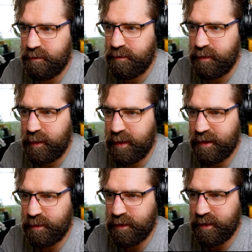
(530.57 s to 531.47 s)
Maybe
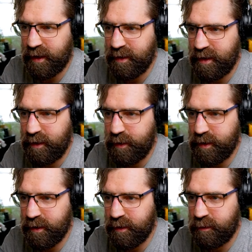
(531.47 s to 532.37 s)
that's what you're saying. Let's get
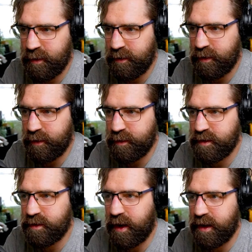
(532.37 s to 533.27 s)
rid of them and just do it from
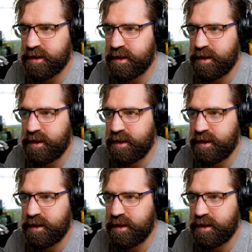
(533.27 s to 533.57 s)
scratch.